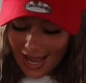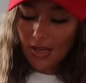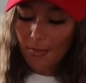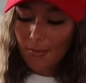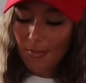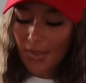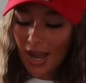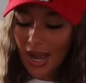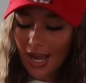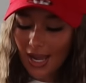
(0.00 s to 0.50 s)

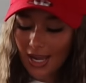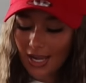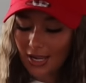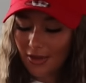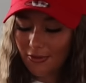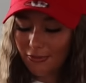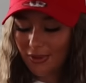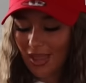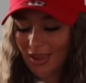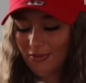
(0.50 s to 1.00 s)
My
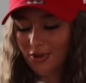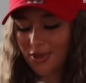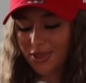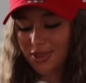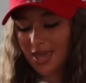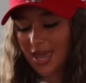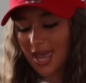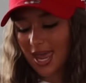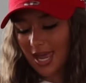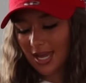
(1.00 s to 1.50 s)
favourite
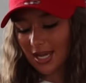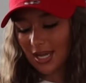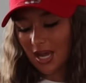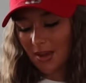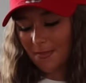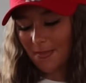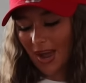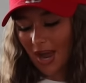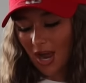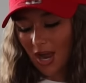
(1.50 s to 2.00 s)
thing
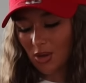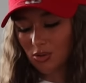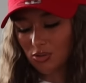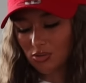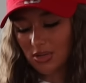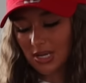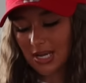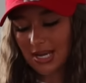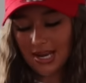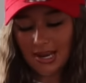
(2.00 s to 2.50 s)

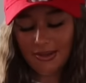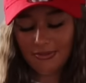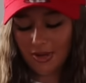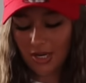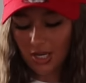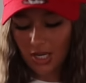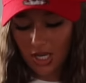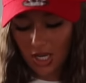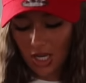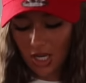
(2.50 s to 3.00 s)
about living
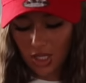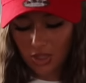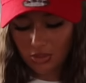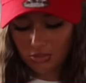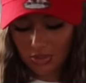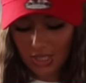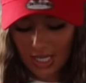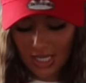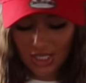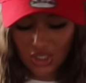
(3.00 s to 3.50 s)

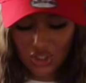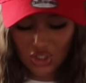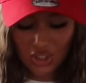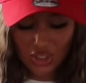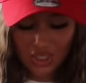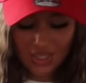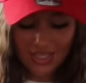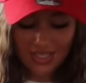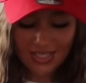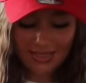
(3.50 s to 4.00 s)
alone is
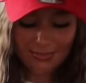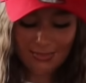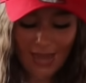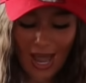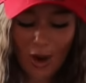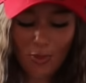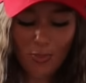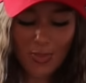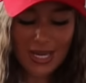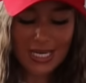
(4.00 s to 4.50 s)
just
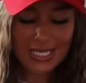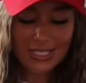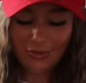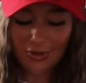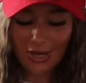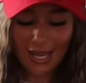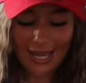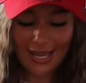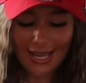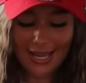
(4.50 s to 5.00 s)
how
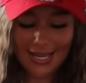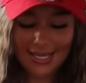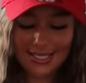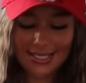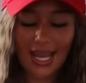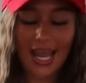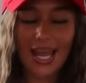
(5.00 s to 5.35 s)
peaceful it is.